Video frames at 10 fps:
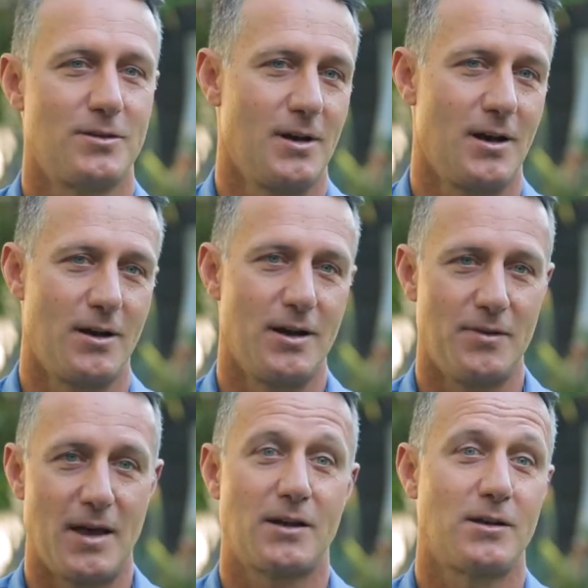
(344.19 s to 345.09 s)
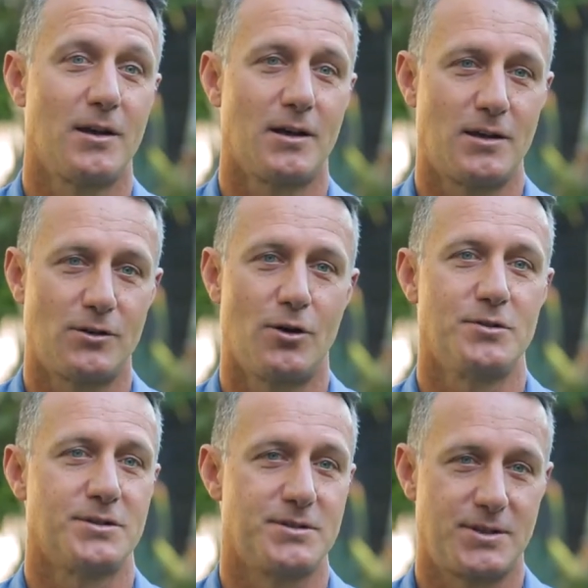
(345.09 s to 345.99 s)
uh, in that uh,
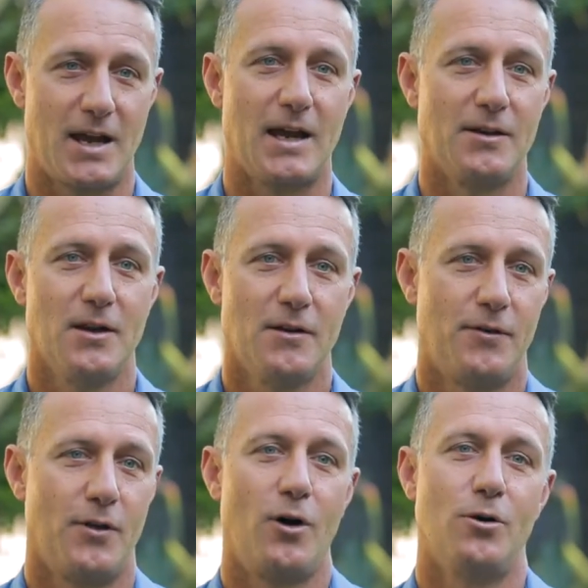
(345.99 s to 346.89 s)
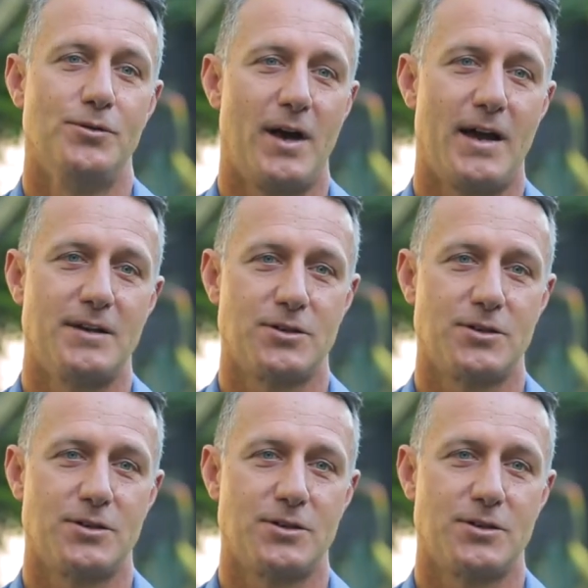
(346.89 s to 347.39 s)
ketosis state for the whole day.